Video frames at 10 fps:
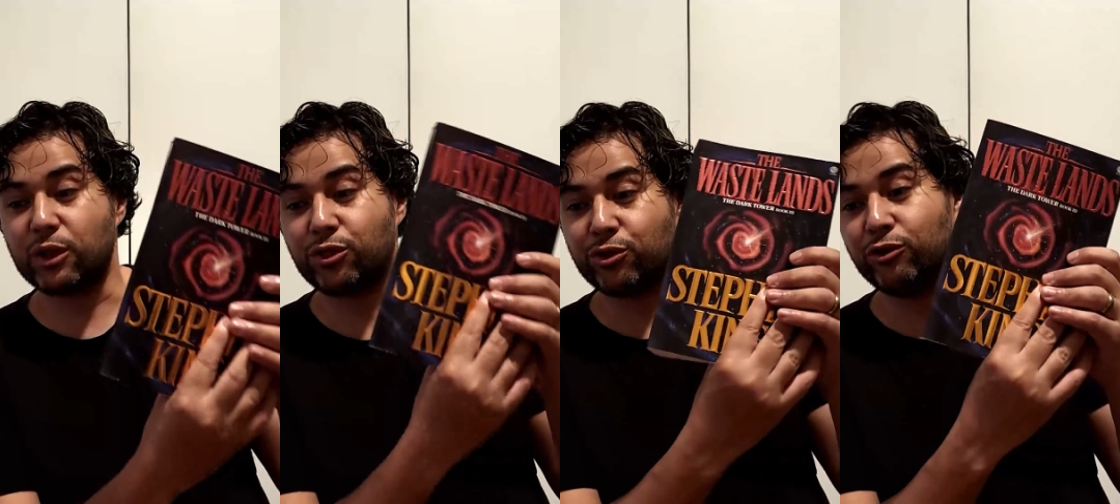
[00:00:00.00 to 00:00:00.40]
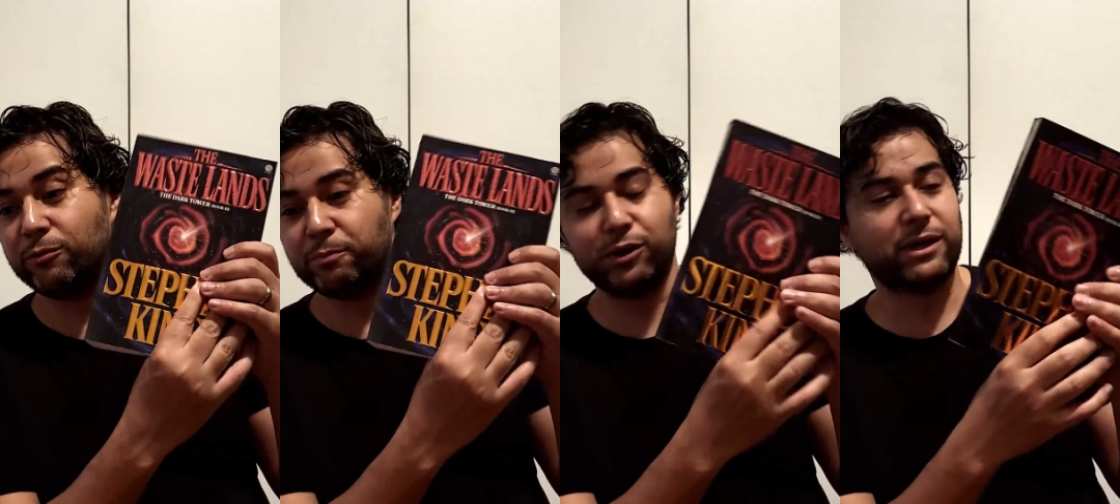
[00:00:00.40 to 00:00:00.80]
the
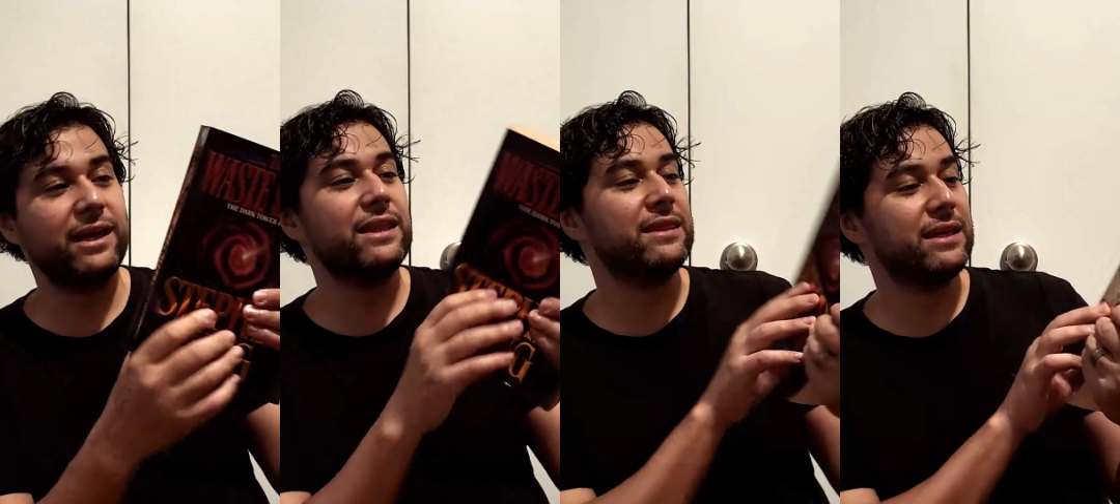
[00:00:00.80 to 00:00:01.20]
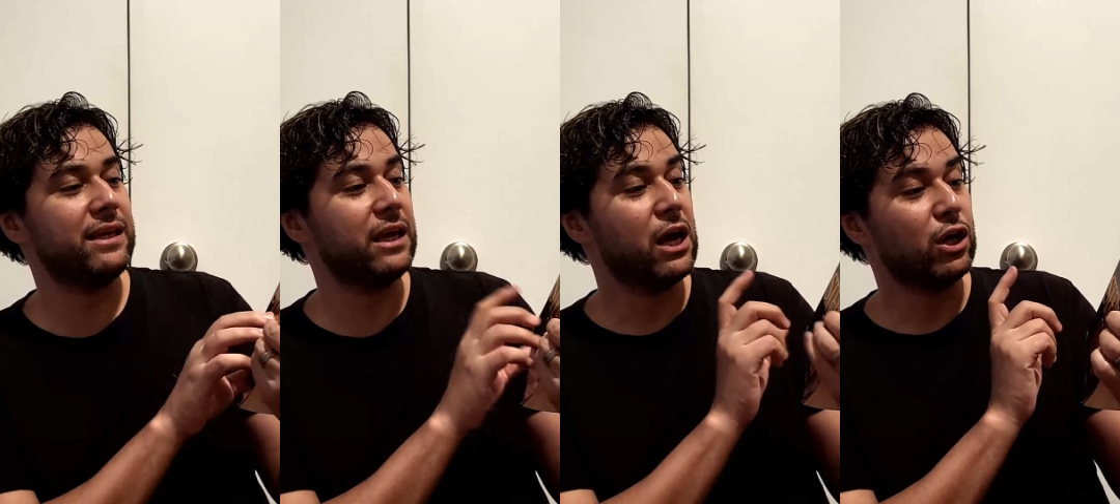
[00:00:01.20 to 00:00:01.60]
third book in
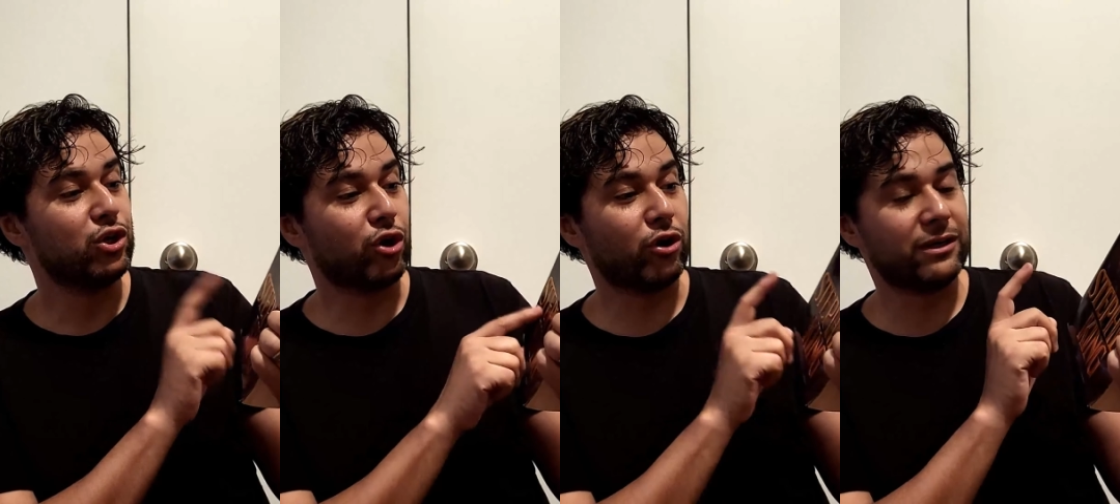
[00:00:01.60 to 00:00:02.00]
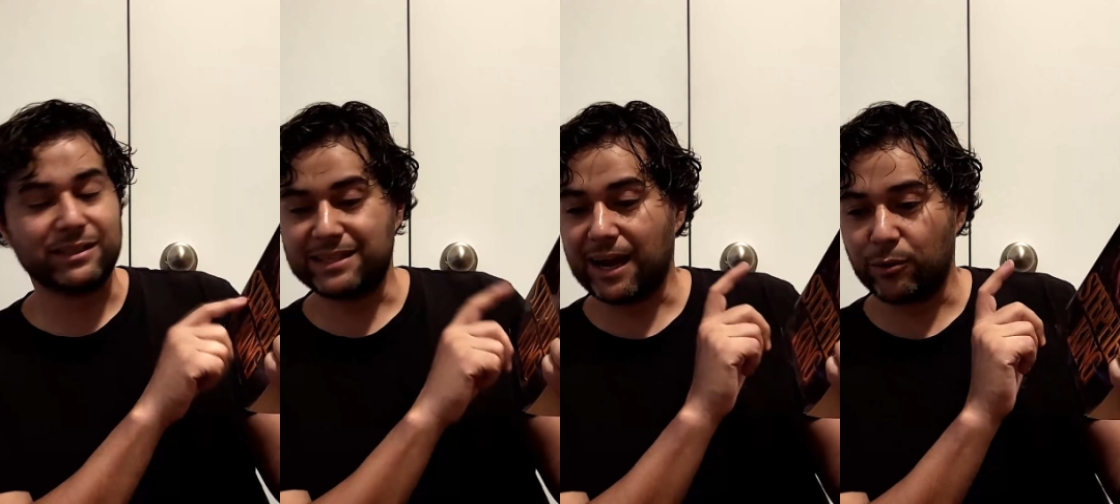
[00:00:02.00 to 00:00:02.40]
the
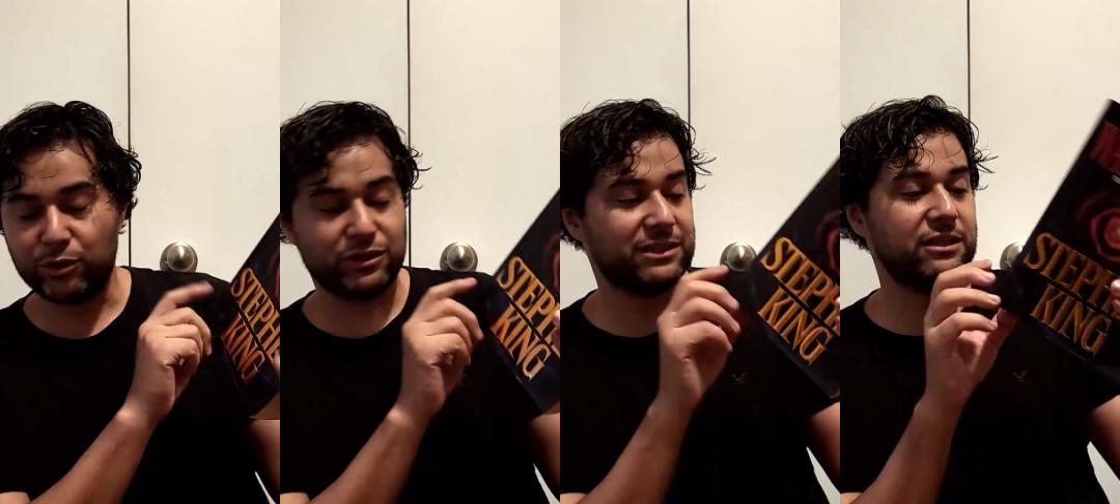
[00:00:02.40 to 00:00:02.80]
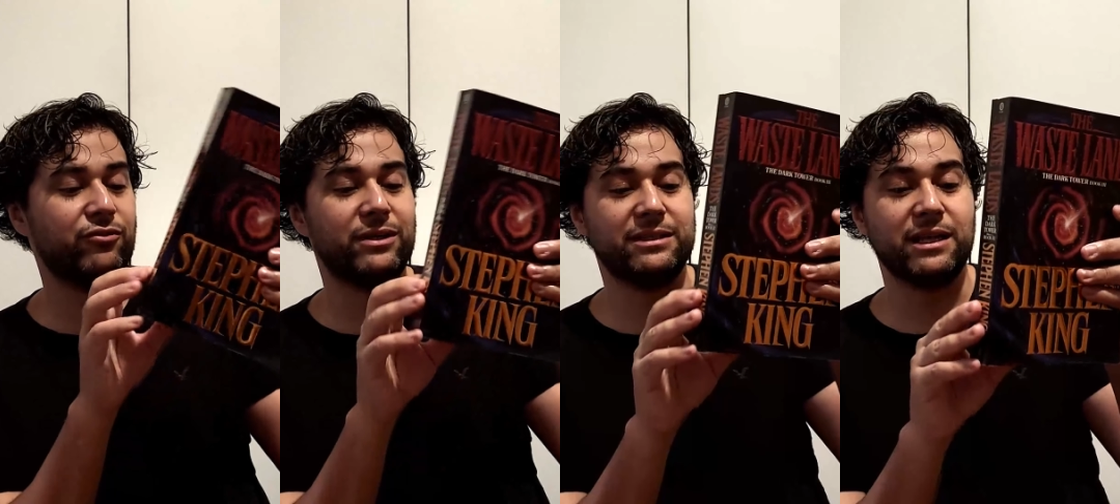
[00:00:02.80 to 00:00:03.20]
Dark Tower
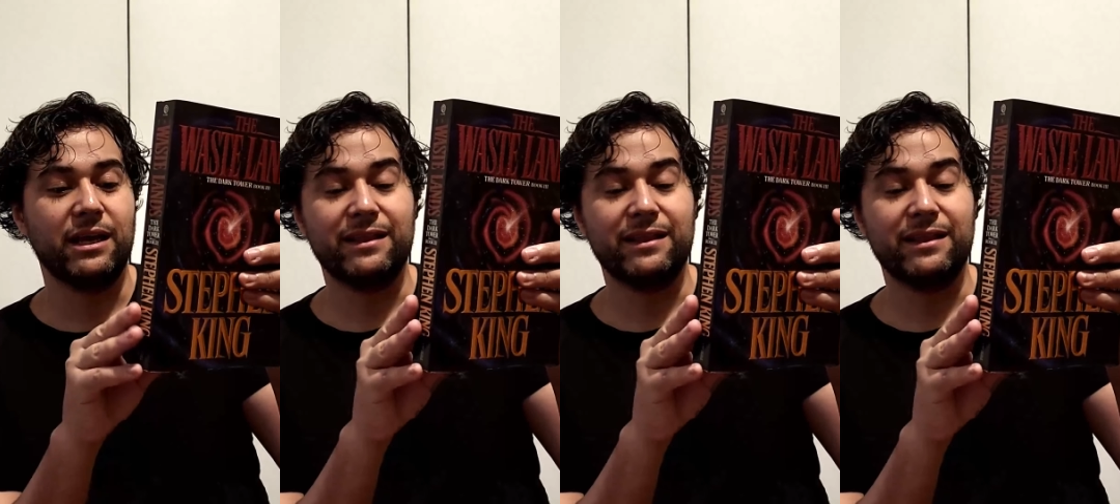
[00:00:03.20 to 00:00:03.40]
series.